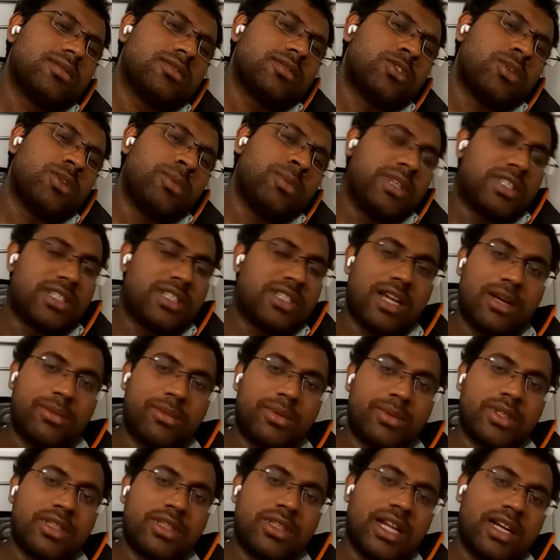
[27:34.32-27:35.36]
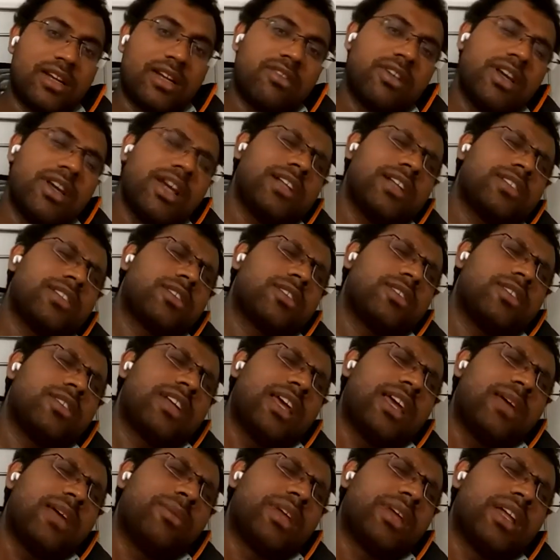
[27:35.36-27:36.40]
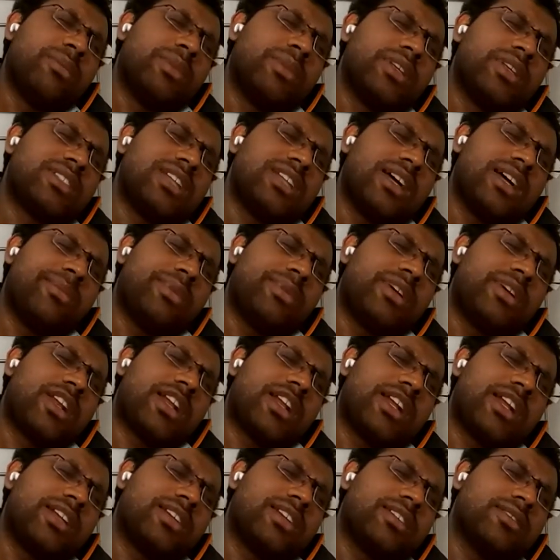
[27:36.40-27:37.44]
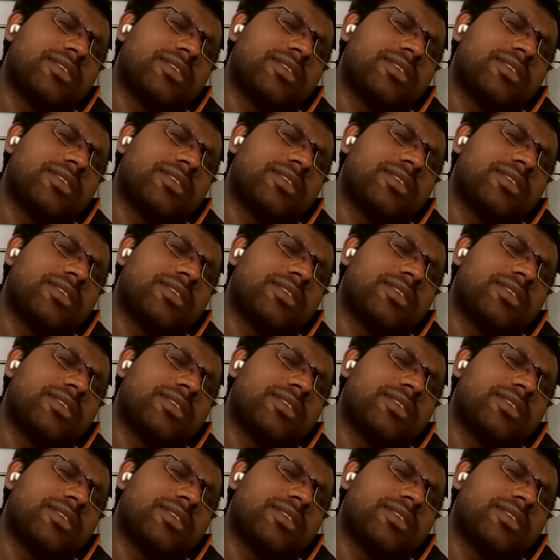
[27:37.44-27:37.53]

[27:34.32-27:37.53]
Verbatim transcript: to be stopped that way also time can be stopped right